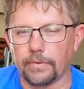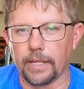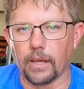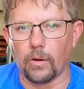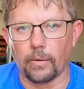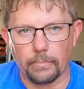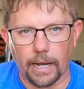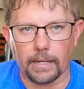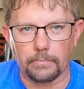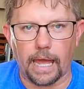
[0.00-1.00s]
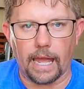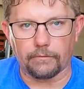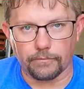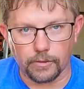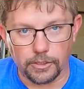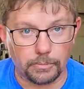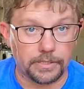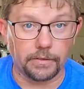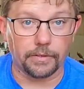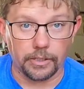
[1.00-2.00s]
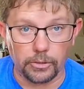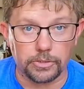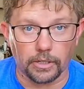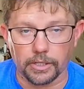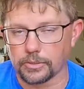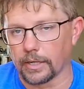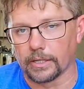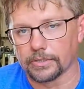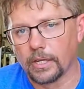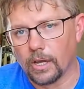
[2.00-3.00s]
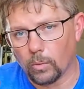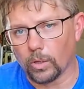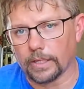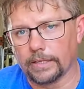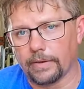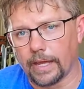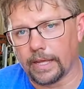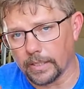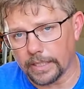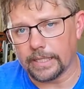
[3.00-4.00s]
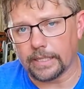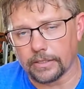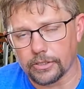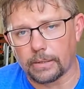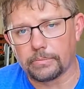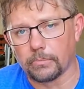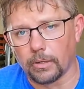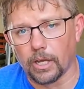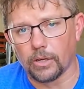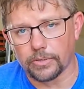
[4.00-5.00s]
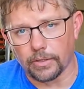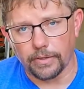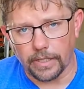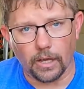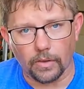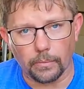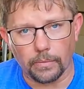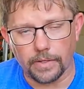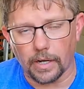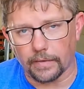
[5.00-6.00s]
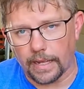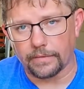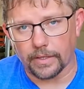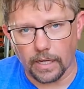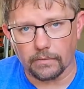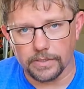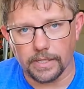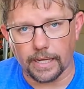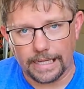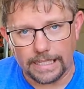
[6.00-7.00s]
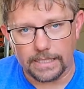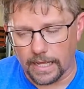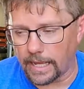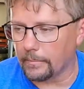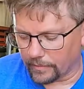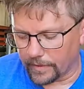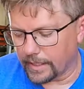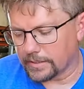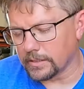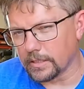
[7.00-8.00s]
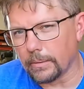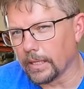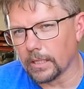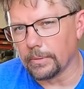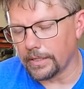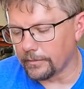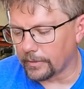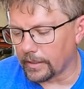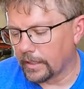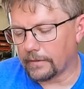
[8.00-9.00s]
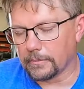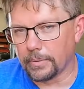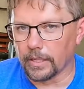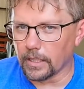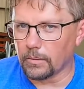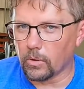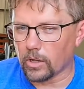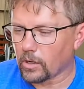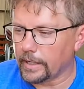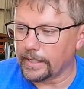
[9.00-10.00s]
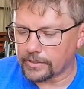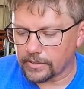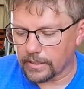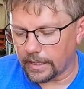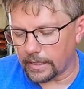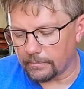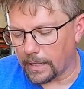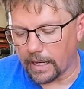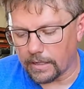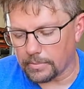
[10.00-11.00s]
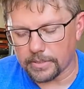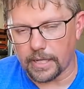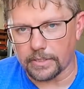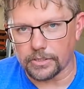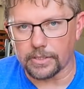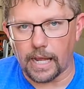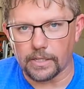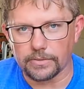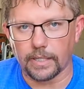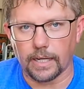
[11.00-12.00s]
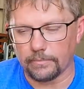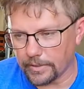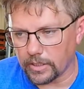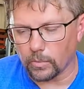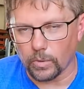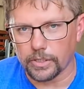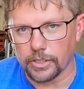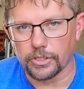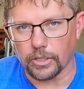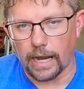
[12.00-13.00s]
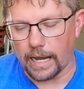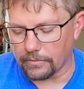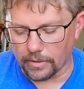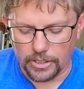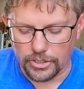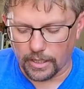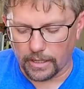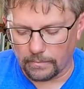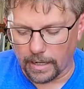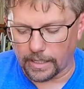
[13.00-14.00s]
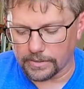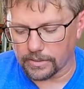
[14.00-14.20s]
video on bearing pack for specifically utility trailers, we'll leave a link in the description below to a video that we've done on that covers that in depth. For this, it's gonna be a little bit different. You have to put a little more grease in a bearing protector style setup than you would just your average bearing